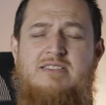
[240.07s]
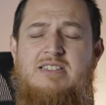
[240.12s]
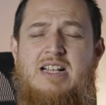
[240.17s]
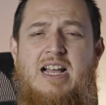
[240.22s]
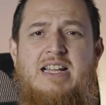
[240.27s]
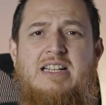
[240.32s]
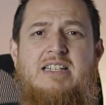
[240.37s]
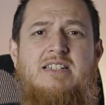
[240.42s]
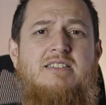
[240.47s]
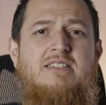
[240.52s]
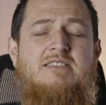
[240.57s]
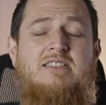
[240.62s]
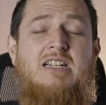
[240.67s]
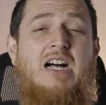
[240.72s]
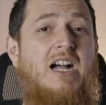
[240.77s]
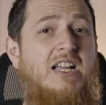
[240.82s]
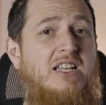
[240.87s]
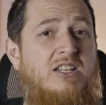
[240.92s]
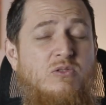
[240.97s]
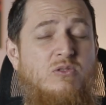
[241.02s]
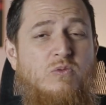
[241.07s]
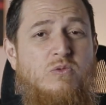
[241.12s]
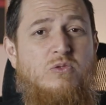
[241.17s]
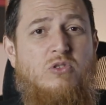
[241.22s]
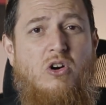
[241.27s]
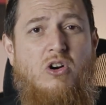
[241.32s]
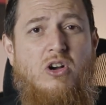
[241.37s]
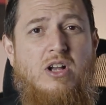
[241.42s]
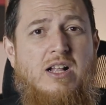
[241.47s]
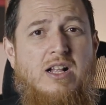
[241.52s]
like Thai oud
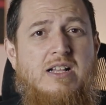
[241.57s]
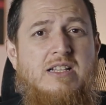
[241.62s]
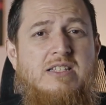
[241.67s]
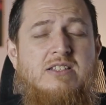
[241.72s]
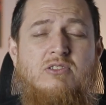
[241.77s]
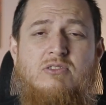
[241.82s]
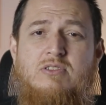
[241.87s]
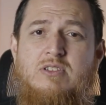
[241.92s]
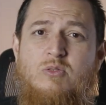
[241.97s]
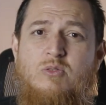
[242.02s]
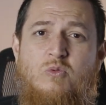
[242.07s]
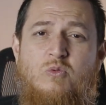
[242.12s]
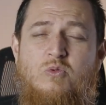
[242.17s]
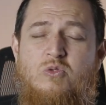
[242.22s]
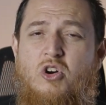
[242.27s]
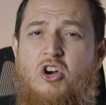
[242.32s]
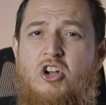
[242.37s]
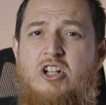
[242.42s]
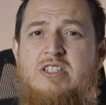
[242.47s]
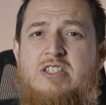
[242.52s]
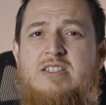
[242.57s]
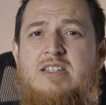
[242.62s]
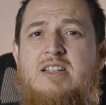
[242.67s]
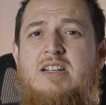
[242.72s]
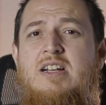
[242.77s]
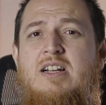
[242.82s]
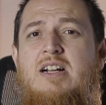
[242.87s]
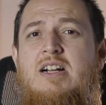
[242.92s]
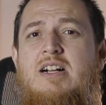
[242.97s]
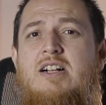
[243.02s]
oils or other oud oils.
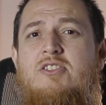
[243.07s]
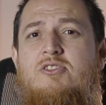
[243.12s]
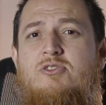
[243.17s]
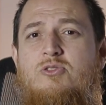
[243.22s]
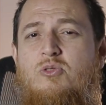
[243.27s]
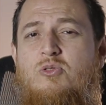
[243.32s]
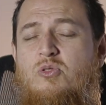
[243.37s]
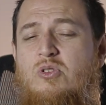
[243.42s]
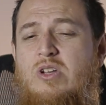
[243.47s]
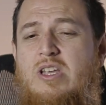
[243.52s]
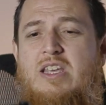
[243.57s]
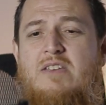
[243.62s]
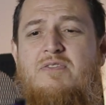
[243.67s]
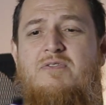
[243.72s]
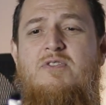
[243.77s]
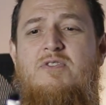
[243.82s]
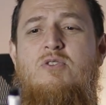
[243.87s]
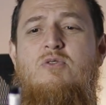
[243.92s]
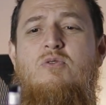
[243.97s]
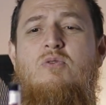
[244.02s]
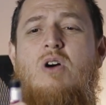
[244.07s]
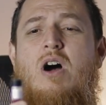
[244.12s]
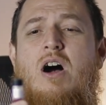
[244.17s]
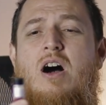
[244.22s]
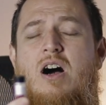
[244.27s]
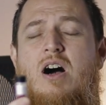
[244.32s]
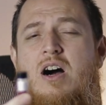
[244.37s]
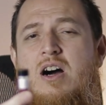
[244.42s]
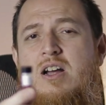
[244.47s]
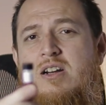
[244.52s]
So if you
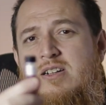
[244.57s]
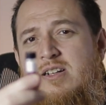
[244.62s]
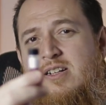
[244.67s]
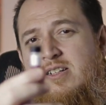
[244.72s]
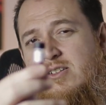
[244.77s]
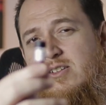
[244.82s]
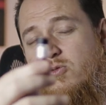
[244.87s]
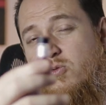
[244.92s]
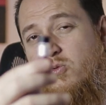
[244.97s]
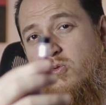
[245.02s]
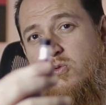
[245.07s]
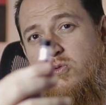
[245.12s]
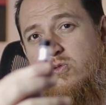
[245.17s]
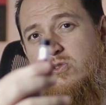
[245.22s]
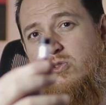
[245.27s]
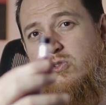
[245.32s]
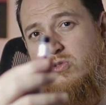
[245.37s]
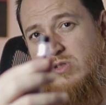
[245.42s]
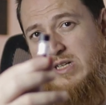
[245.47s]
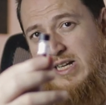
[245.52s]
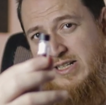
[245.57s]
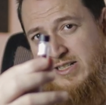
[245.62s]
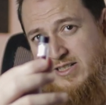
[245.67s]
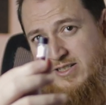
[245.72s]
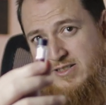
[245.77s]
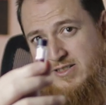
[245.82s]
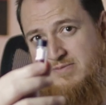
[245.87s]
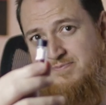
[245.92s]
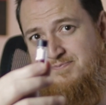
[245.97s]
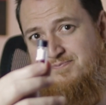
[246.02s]
are an oud
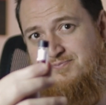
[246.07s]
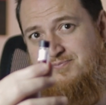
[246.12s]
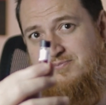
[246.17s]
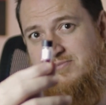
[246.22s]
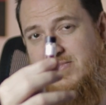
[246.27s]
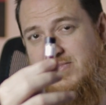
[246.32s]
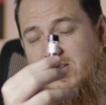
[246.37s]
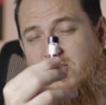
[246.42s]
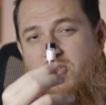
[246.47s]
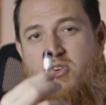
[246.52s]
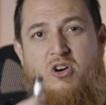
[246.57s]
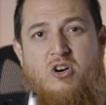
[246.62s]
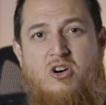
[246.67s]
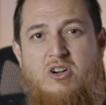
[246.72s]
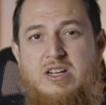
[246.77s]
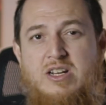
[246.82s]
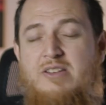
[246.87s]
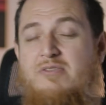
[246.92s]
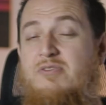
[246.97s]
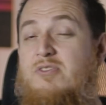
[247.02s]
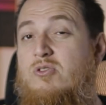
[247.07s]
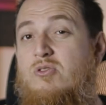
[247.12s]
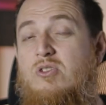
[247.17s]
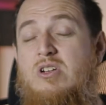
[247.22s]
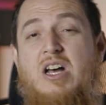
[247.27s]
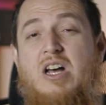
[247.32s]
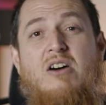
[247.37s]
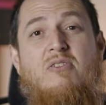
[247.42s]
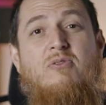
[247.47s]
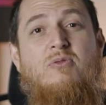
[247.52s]
collector or if you
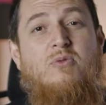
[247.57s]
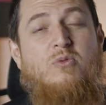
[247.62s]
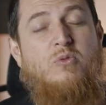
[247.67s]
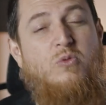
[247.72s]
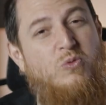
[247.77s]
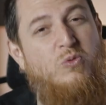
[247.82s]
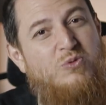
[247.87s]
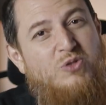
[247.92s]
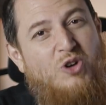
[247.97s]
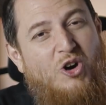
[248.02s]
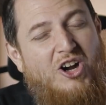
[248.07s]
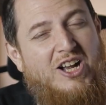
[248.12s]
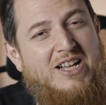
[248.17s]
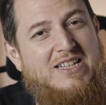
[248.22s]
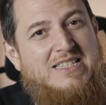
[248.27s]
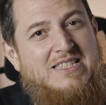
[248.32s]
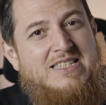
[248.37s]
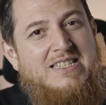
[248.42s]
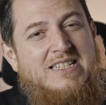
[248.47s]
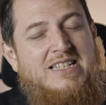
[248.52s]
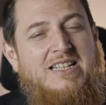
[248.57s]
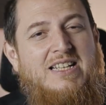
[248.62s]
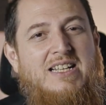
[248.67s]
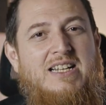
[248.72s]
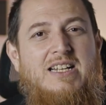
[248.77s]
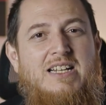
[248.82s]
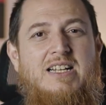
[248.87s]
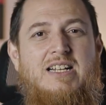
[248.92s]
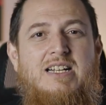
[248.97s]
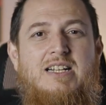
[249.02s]
love oud oils,
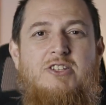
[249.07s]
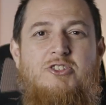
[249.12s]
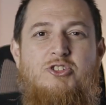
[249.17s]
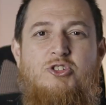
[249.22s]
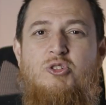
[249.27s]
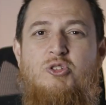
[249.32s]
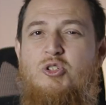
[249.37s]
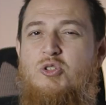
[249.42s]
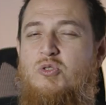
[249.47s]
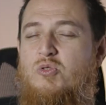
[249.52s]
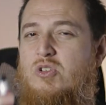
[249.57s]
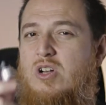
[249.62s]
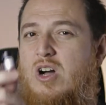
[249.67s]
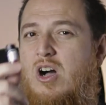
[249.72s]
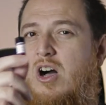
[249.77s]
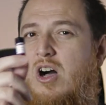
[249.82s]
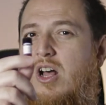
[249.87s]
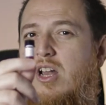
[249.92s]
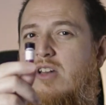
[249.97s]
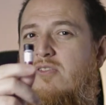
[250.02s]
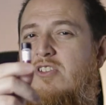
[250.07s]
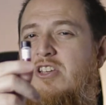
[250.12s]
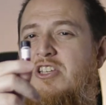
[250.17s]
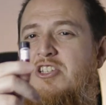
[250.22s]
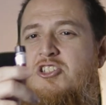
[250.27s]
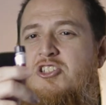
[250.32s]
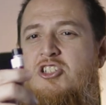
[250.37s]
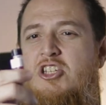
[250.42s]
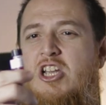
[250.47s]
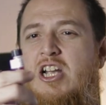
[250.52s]
you should
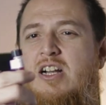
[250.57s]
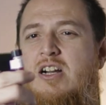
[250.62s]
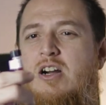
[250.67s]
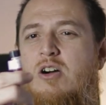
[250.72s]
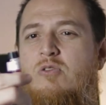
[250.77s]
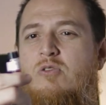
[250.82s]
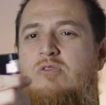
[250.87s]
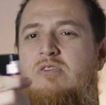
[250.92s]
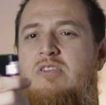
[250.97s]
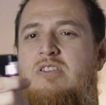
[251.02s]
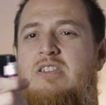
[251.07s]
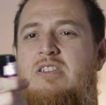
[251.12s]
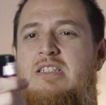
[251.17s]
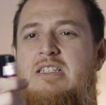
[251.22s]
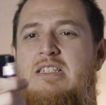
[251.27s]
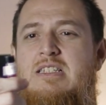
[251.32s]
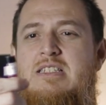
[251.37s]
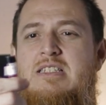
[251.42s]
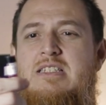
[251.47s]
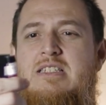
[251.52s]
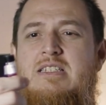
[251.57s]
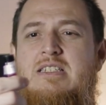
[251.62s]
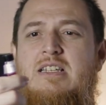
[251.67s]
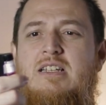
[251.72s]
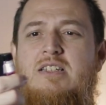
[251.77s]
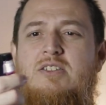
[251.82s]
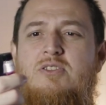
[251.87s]
always check out these